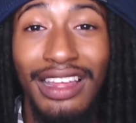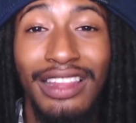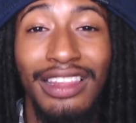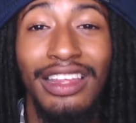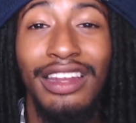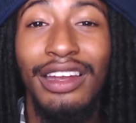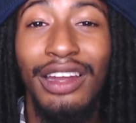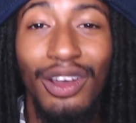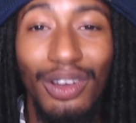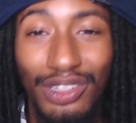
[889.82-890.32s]

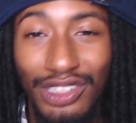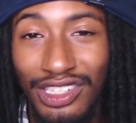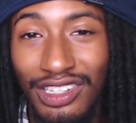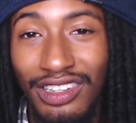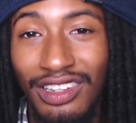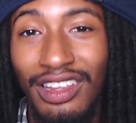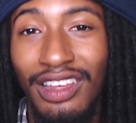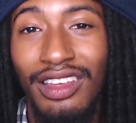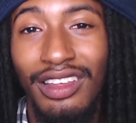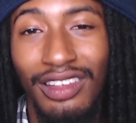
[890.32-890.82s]
the
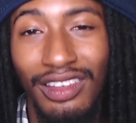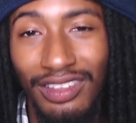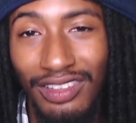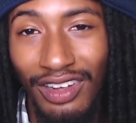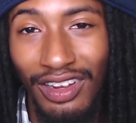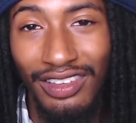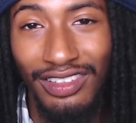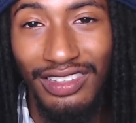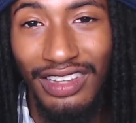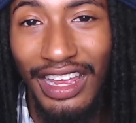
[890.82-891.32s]
notion to
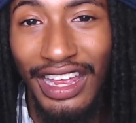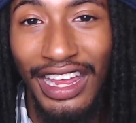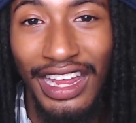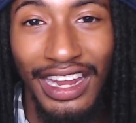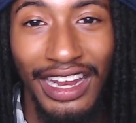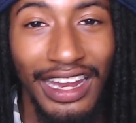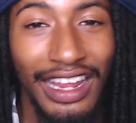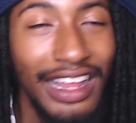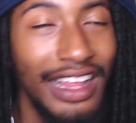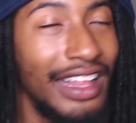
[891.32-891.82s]
start
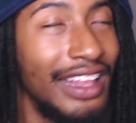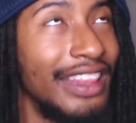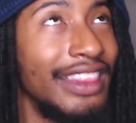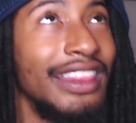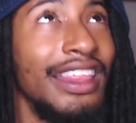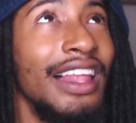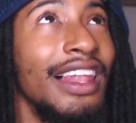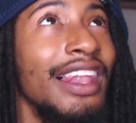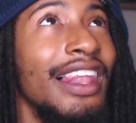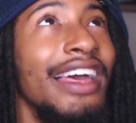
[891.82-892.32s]
saying
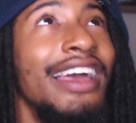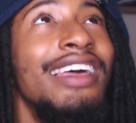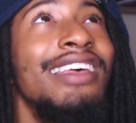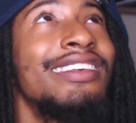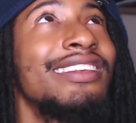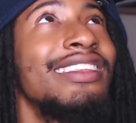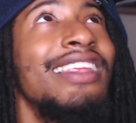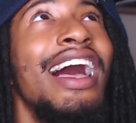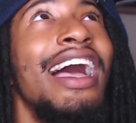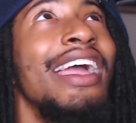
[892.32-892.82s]
that
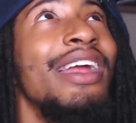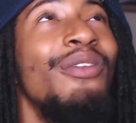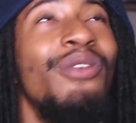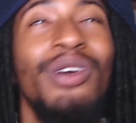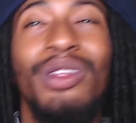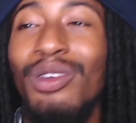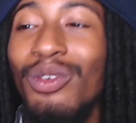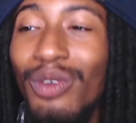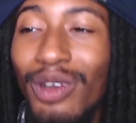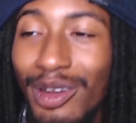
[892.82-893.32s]
his light
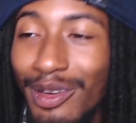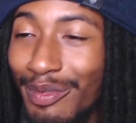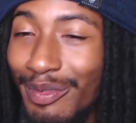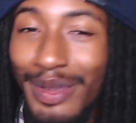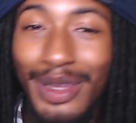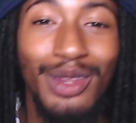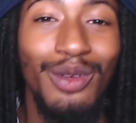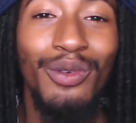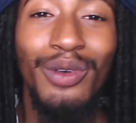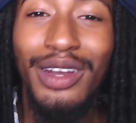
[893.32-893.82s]
will the one
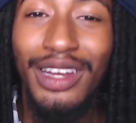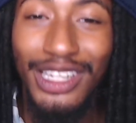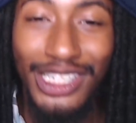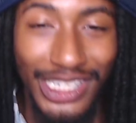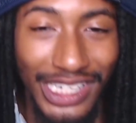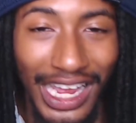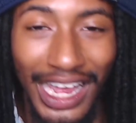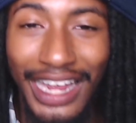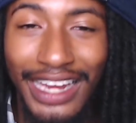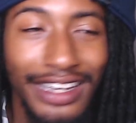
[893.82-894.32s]
be the one to
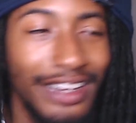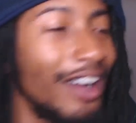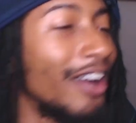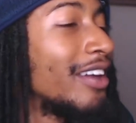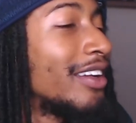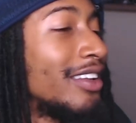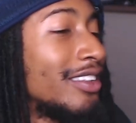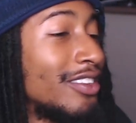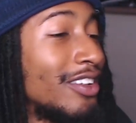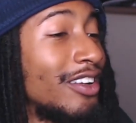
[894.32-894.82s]
shine
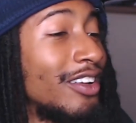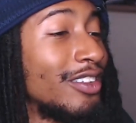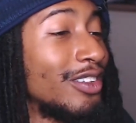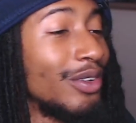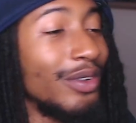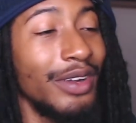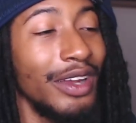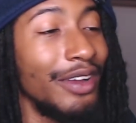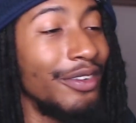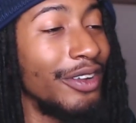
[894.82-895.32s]
darkness on us or
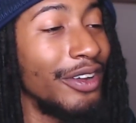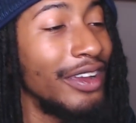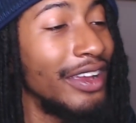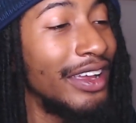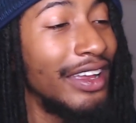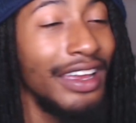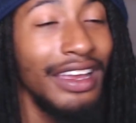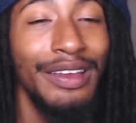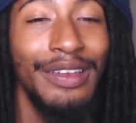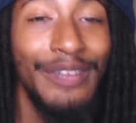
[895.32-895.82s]
whatever?
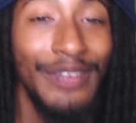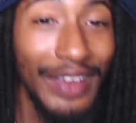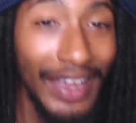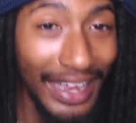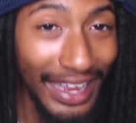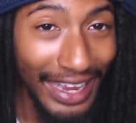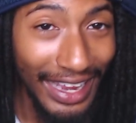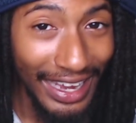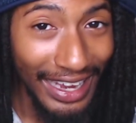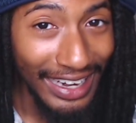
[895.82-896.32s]

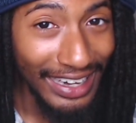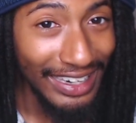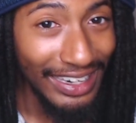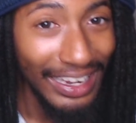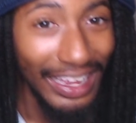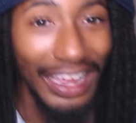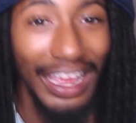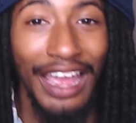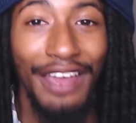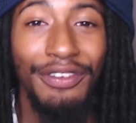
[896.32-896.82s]
Man,
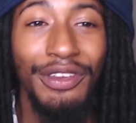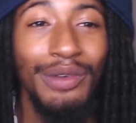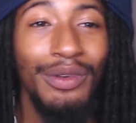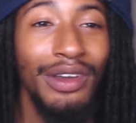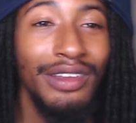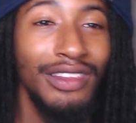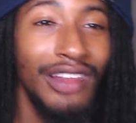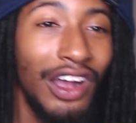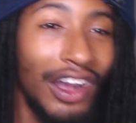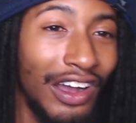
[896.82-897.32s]
if he
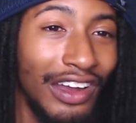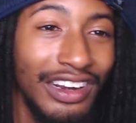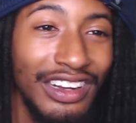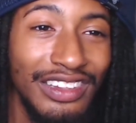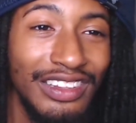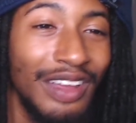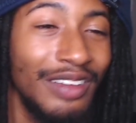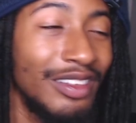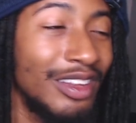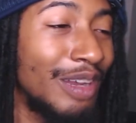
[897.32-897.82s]
wasn't on to
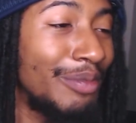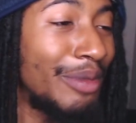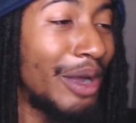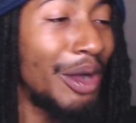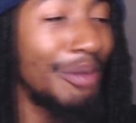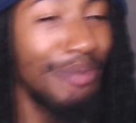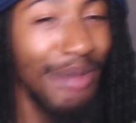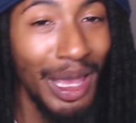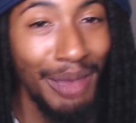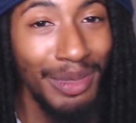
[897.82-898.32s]
something
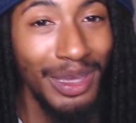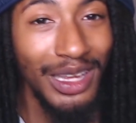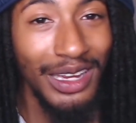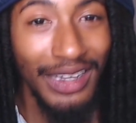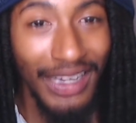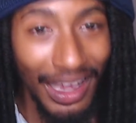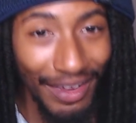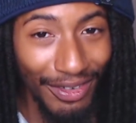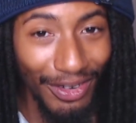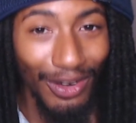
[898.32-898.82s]
about maybe
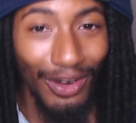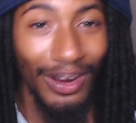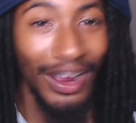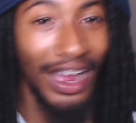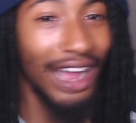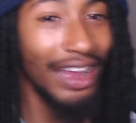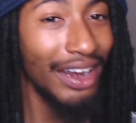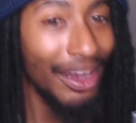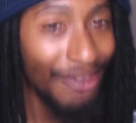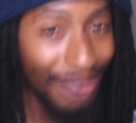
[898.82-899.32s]
Endeavor or
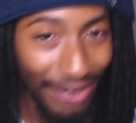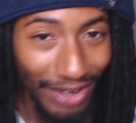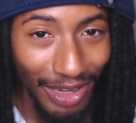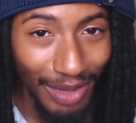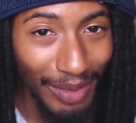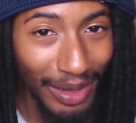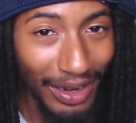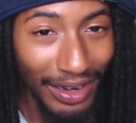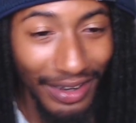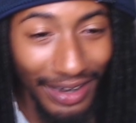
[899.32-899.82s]
how they feel
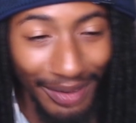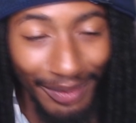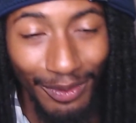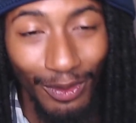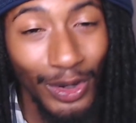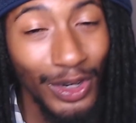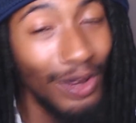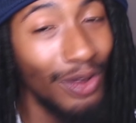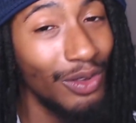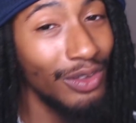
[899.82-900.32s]
about Endeavor,
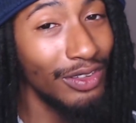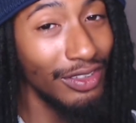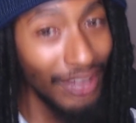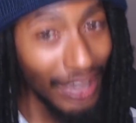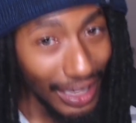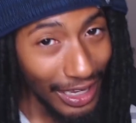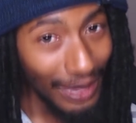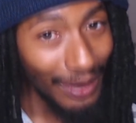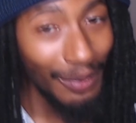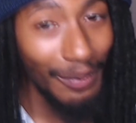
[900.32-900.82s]
we gonna
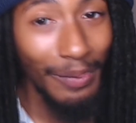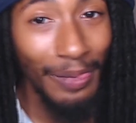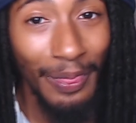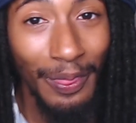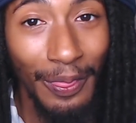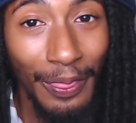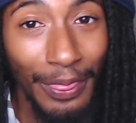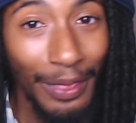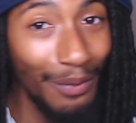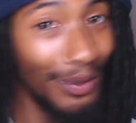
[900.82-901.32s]
see.
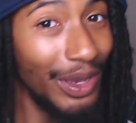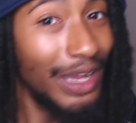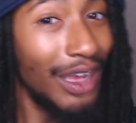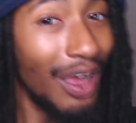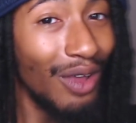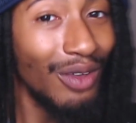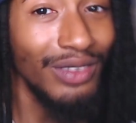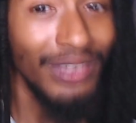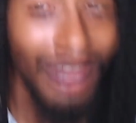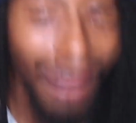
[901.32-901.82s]
We
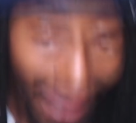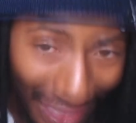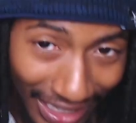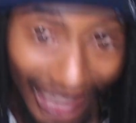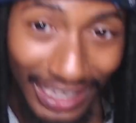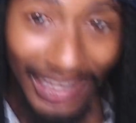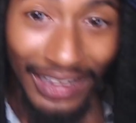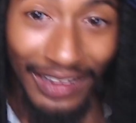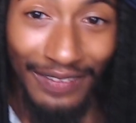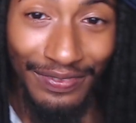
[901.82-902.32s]
gonna
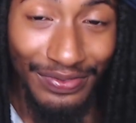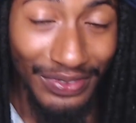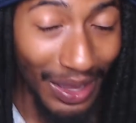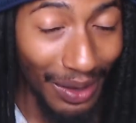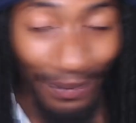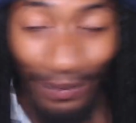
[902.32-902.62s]
see. I'm